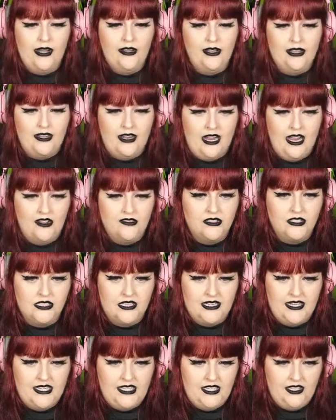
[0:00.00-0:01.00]
Like, I haven't
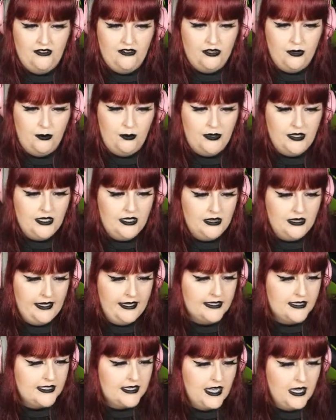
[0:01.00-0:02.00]
done any of the big
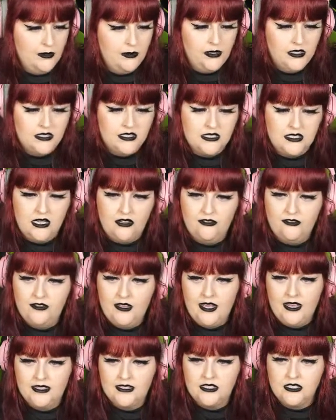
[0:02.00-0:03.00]
landscaping stuff yet.